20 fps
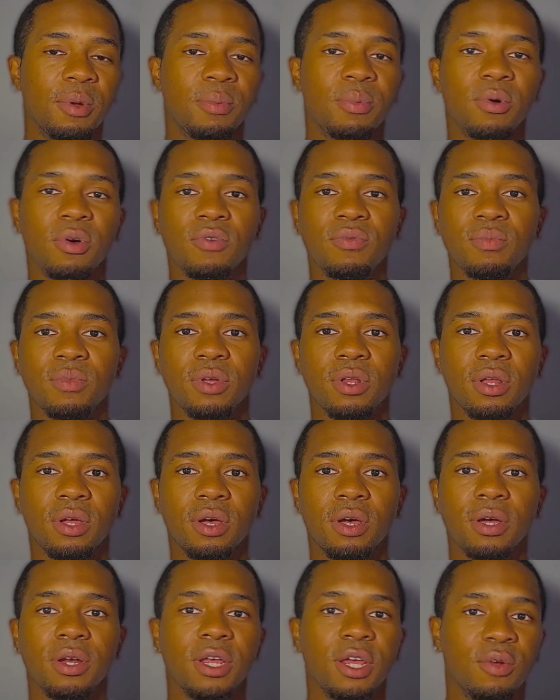Pro from
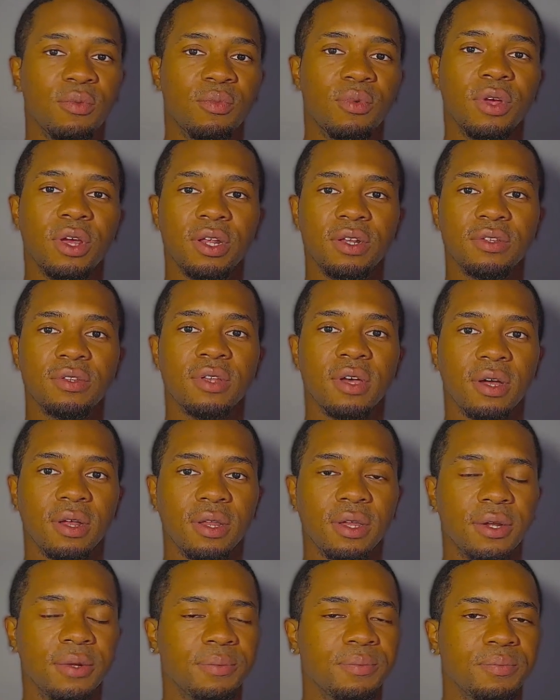Claude and reinstall
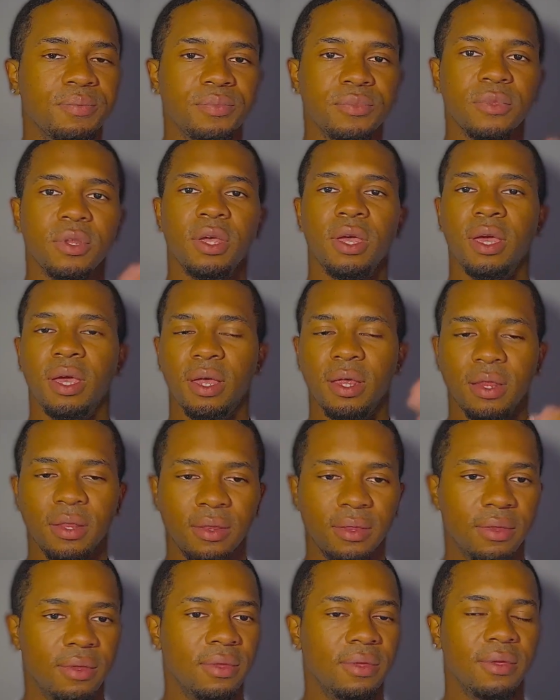it.
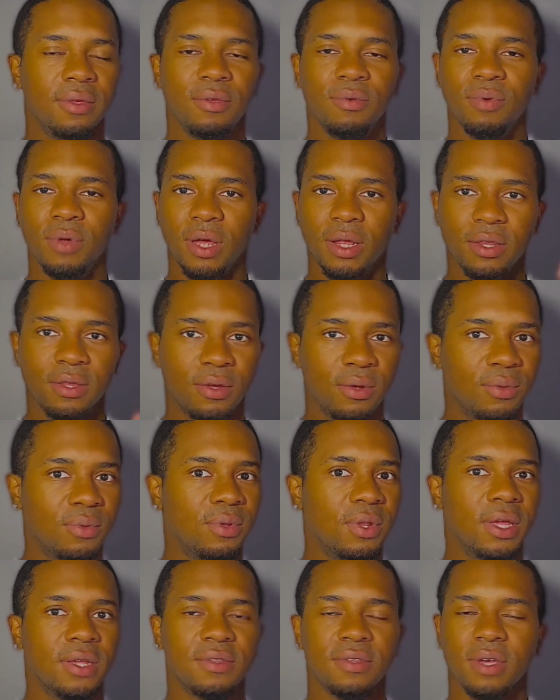And you would have to go through
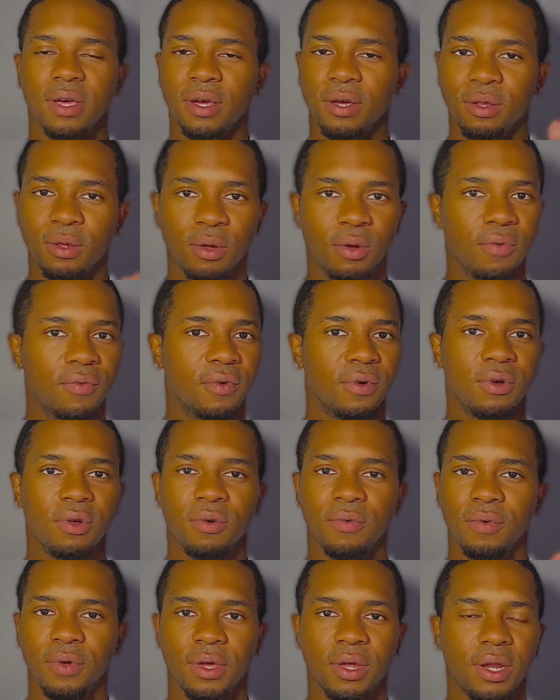that cycle over and
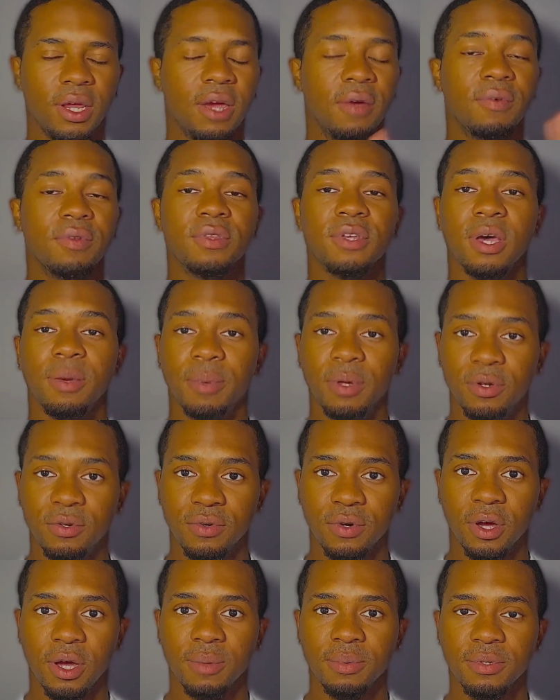over again every time it
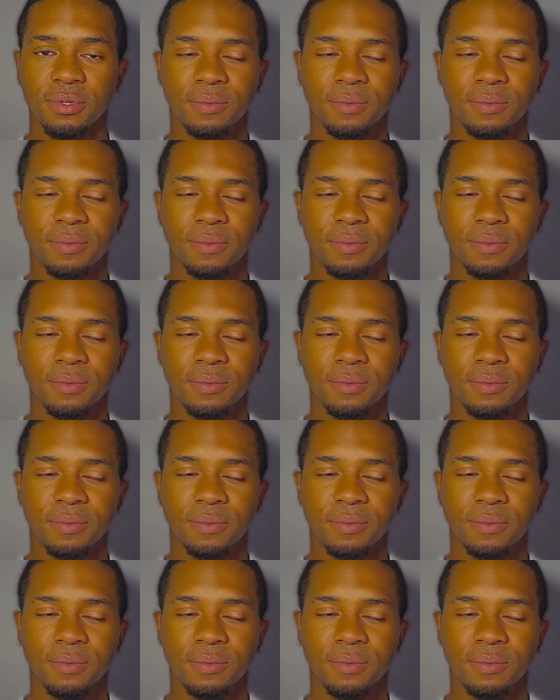drops.